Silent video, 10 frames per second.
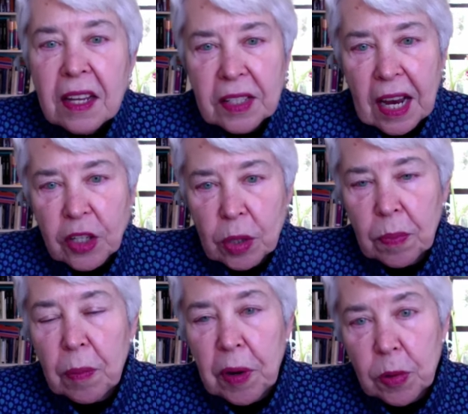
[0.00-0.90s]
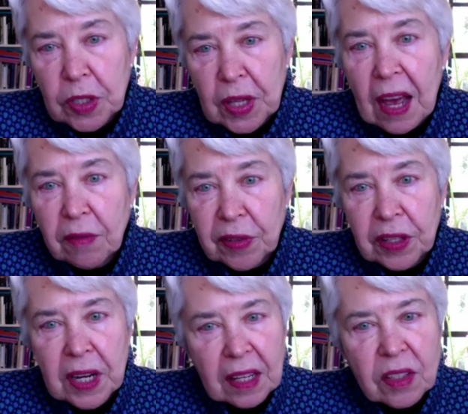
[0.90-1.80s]
He's actually proposed that for
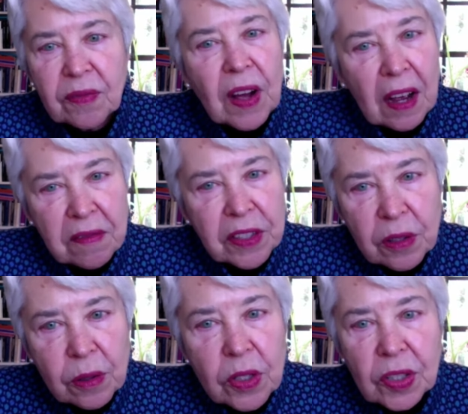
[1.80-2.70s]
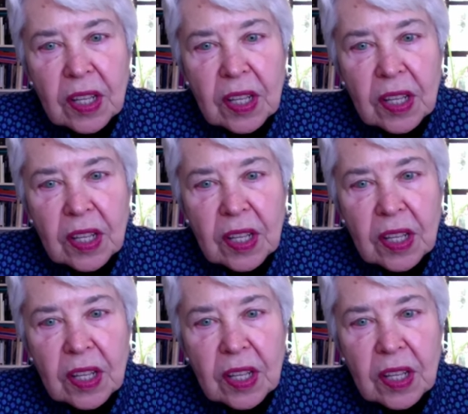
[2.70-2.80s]
the next five years.